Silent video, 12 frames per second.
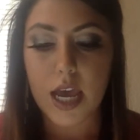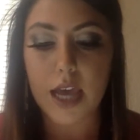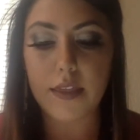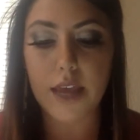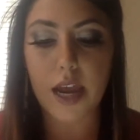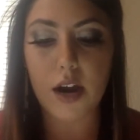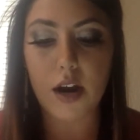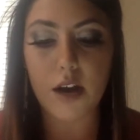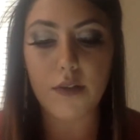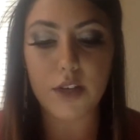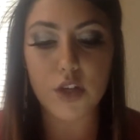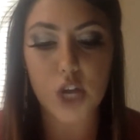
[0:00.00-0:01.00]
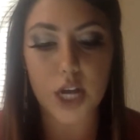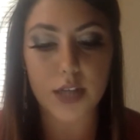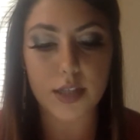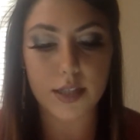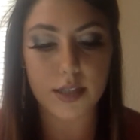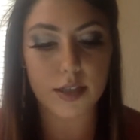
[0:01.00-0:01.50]
In the era of the
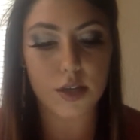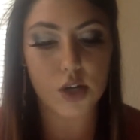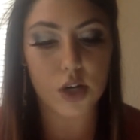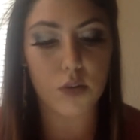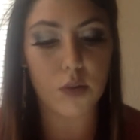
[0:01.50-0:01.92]
Janus decision,